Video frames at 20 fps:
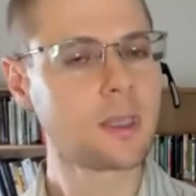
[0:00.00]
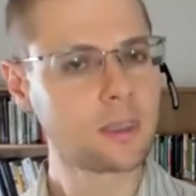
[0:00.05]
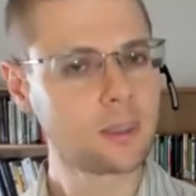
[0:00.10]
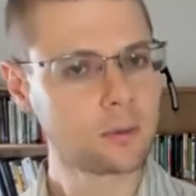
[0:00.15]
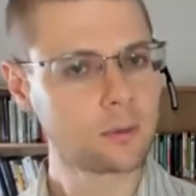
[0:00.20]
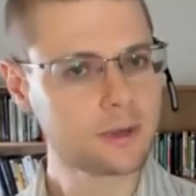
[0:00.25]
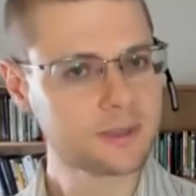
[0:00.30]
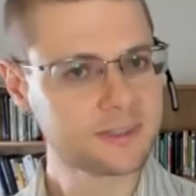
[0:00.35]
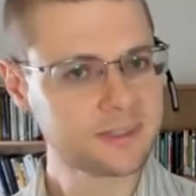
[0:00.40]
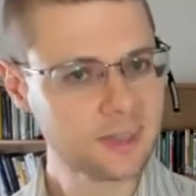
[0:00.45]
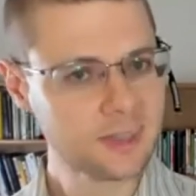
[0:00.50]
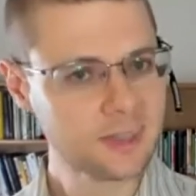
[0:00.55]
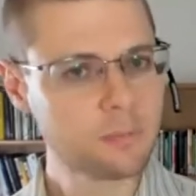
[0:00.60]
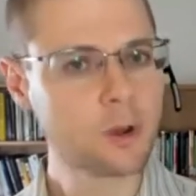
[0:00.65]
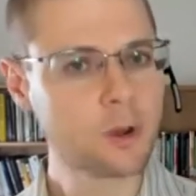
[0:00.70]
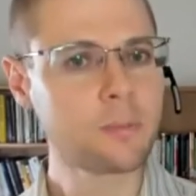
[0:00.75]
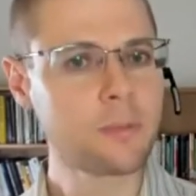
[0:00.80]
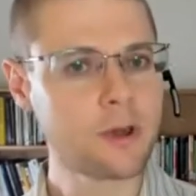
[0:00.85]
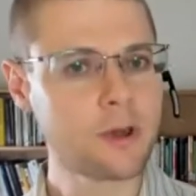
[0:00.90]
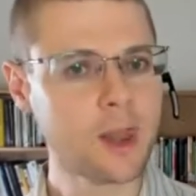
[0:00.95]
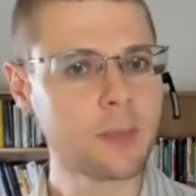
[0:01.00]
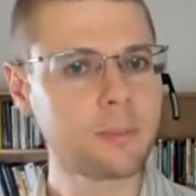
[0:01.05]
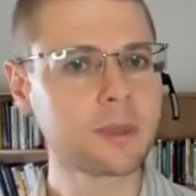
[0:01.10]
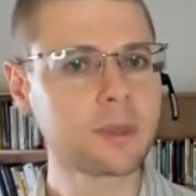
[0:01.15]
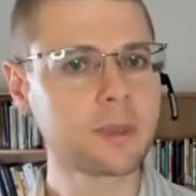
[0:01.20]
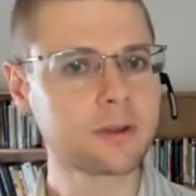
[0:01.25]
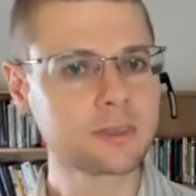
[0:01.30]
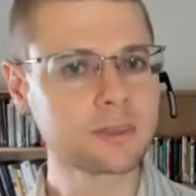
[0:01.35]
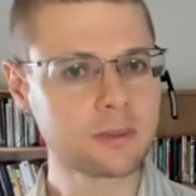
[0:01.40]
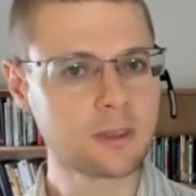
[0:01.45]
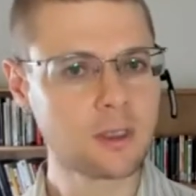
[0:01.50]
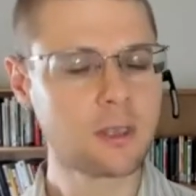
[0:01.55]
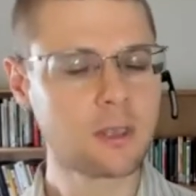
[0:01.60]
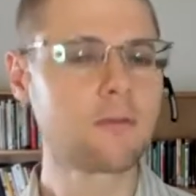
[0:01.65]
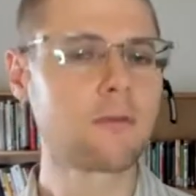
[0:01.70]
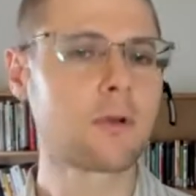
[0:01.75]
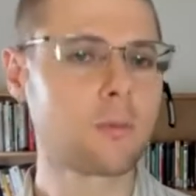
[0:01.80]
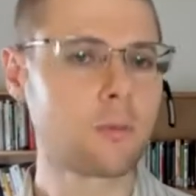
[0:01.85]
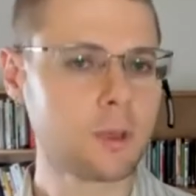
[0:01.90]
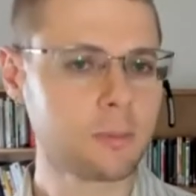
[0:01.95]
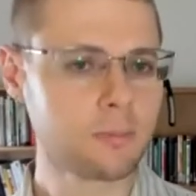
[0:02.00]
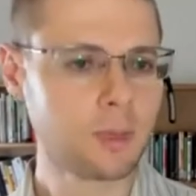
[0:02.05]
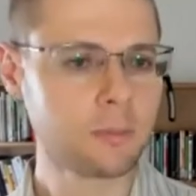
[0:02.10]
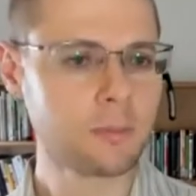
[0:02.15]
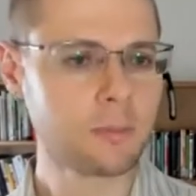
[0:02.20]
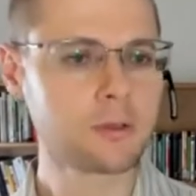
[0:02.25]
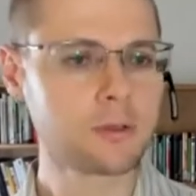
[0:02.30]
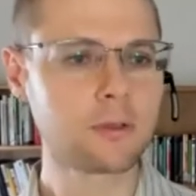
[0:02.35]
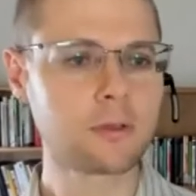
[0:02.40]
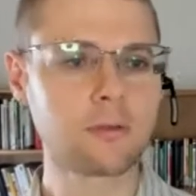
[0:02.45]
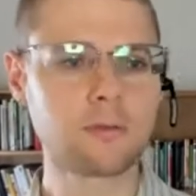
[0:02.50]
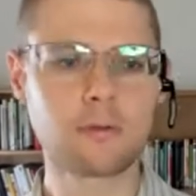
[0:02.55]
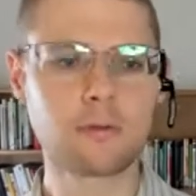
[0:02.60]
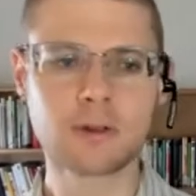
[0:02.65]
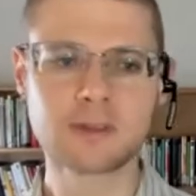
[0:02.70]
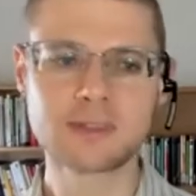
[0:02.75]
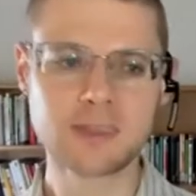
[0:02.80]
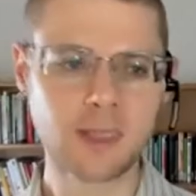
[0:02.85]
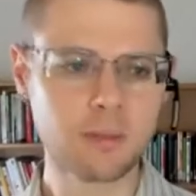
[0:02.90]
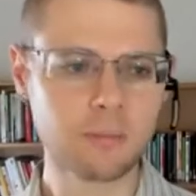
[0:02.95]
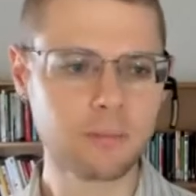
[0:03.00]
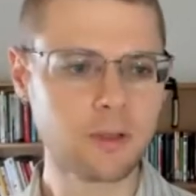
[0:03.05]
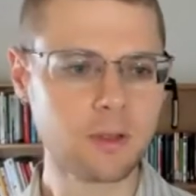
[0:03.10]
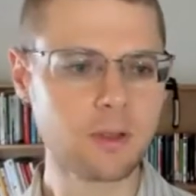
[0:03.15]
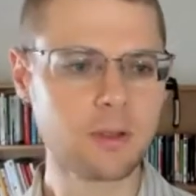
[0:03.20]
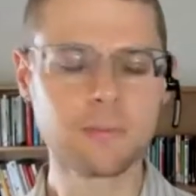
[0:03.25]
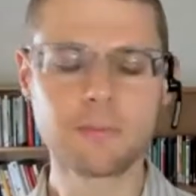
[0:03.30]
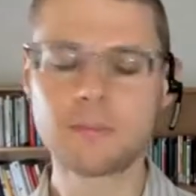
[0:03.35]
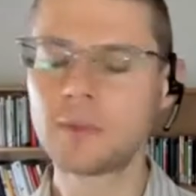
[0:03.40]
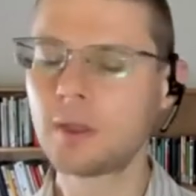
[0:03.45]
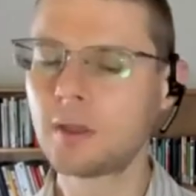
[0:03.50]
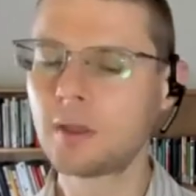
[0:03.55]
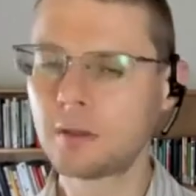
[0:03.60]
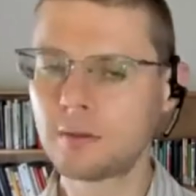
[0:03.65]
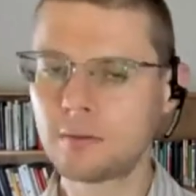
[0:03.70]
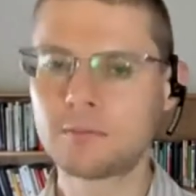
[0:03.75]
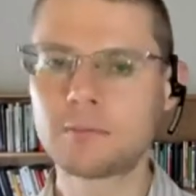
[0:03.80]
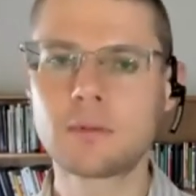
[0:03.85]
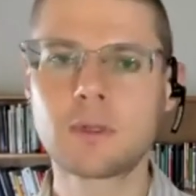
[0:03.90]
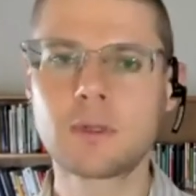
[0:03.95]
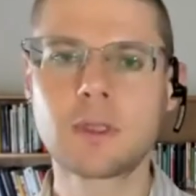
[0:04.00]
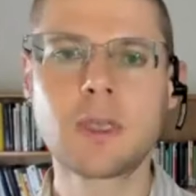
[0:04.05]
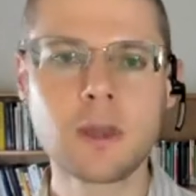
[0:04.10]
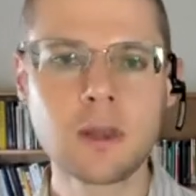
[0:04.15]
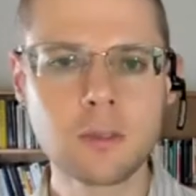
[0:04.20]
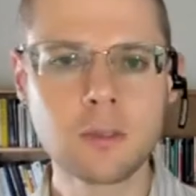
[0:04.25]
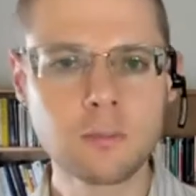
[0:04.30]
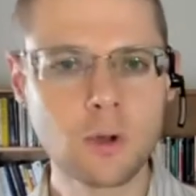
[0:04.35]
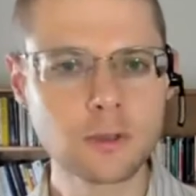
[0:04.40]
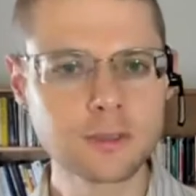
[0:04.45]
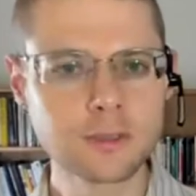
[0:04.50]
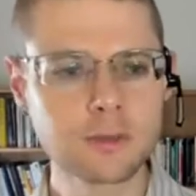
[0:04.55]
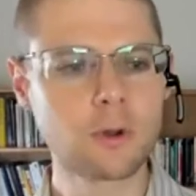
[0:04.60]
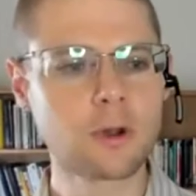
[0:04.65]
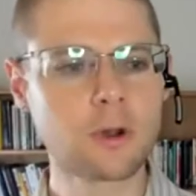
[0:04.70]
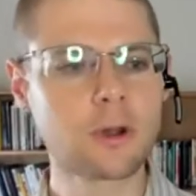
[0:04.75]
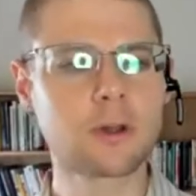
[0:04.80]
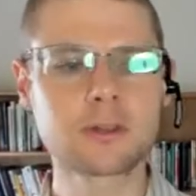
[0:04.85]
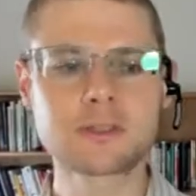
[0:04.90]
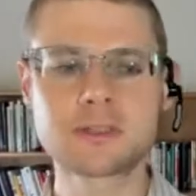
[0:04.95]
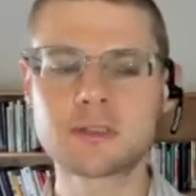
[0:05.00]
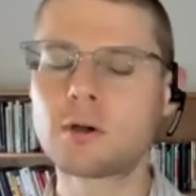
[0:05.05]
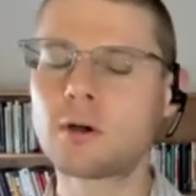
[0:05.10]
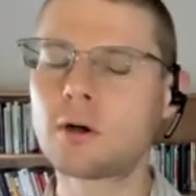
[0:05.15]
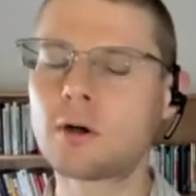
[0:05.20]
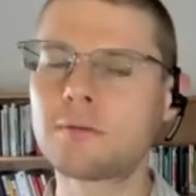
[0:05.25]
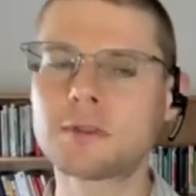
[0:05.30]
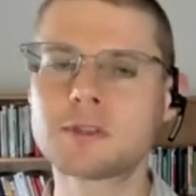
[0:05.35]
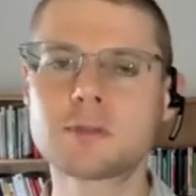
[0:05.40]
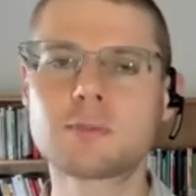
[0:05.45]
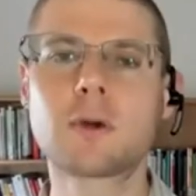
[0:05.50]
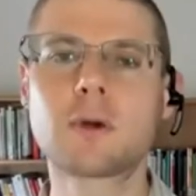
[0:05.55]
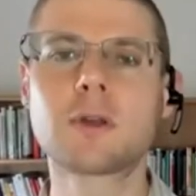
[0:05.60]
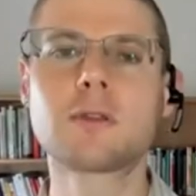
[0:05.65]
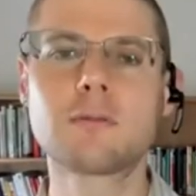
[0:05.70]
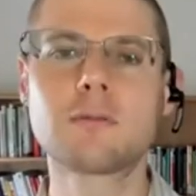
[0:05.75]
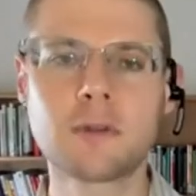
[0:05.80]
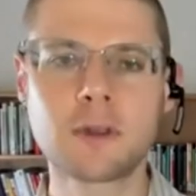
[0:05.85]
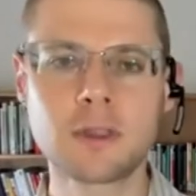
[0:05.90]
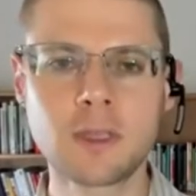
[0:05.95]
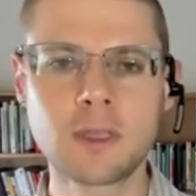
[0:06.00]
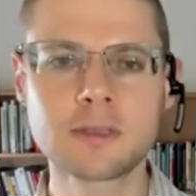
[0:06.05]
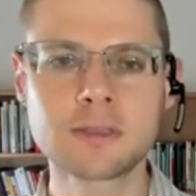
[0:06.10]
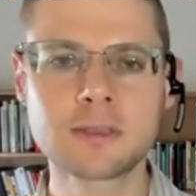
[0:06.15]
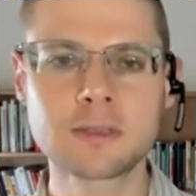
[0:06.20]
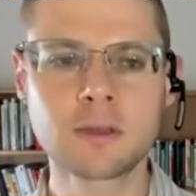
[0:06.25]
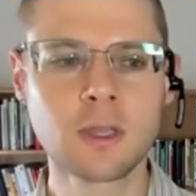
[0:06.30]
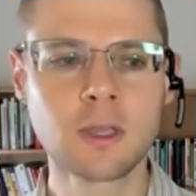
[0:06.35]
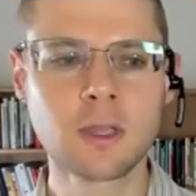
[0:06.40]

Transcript: You want to set broad parameters for what people do. For example, getting most workers in the office one to three days